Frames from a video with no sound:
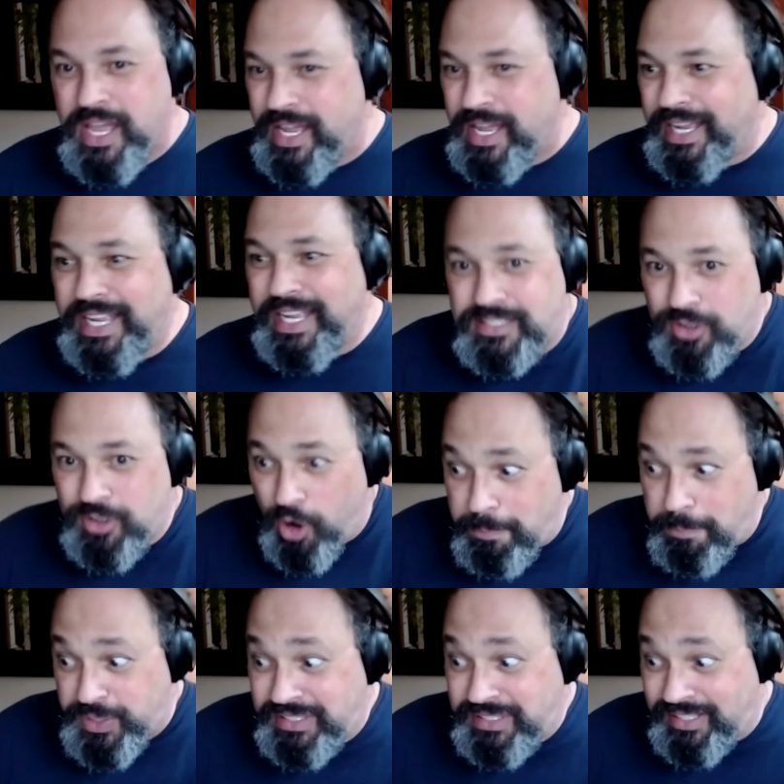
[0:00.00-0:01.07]
It's all
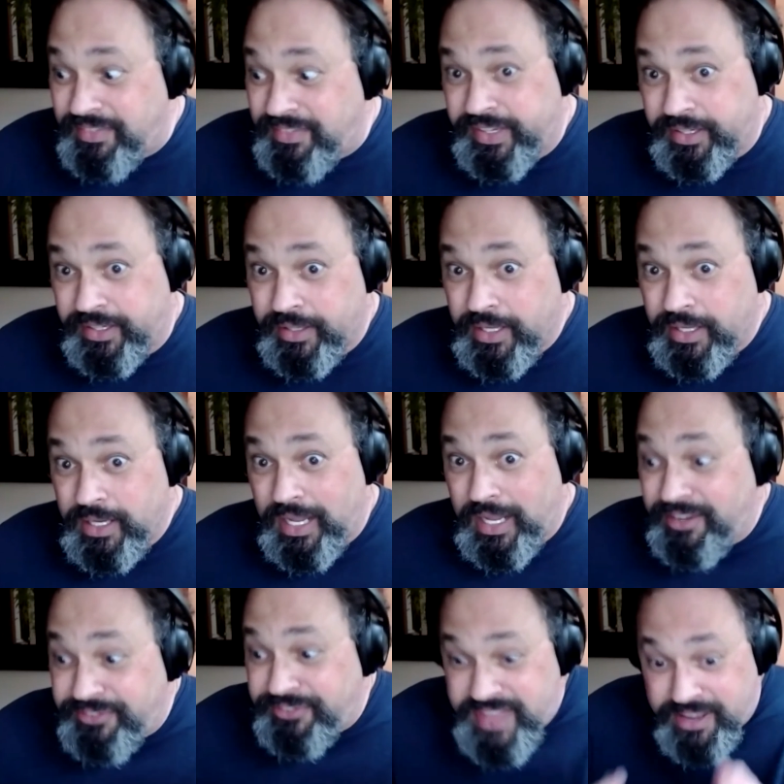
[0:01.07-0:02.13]
pretending.
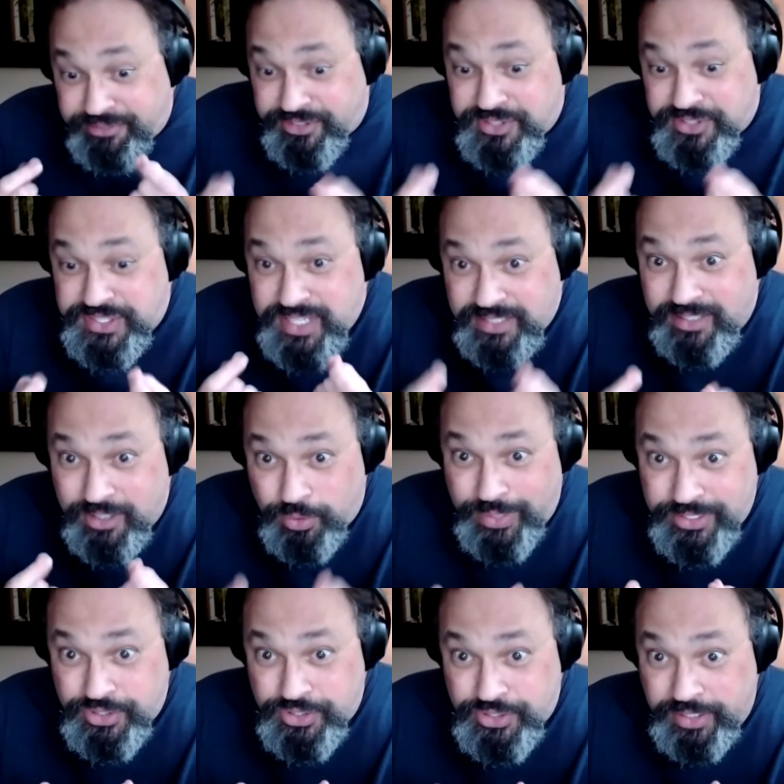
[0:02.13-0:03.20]
I've never seen the
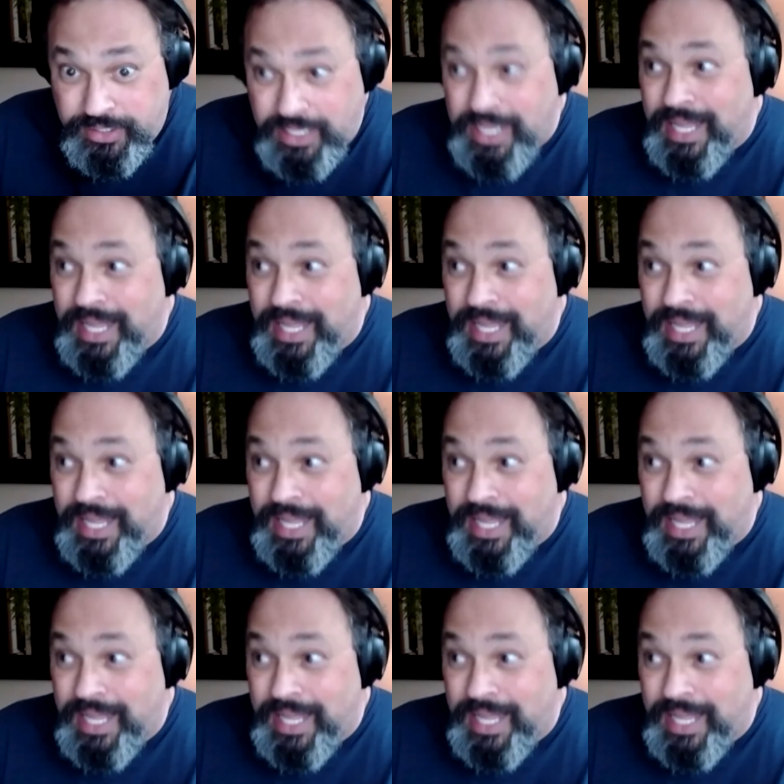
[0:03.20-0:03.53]
question,